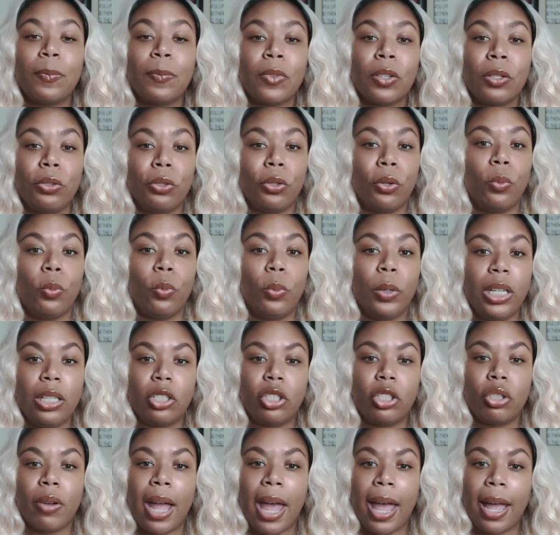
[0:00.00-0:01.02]
So we
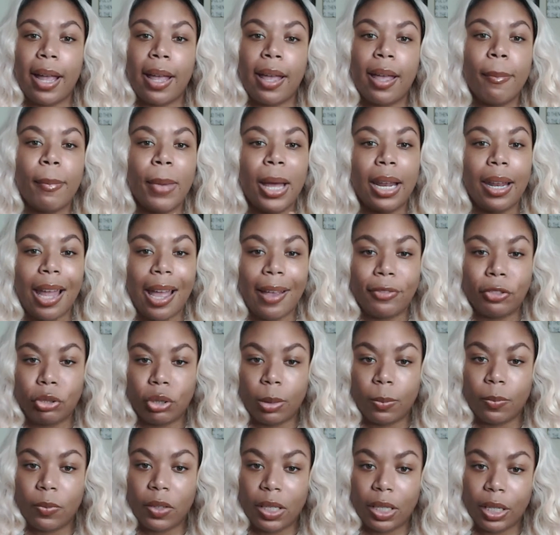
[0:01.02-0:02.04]
track my live
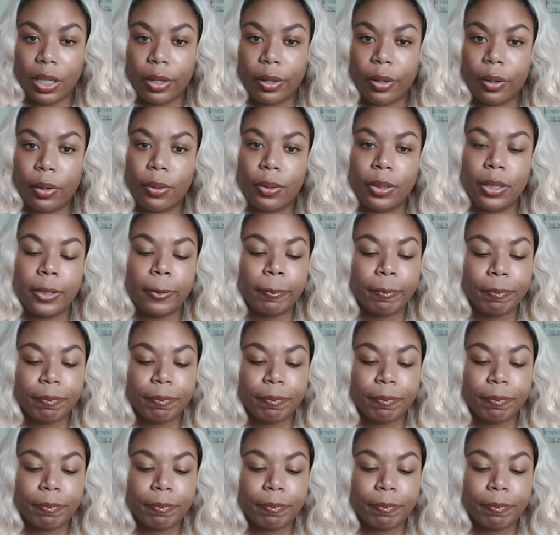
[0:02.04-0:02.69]
stream videos,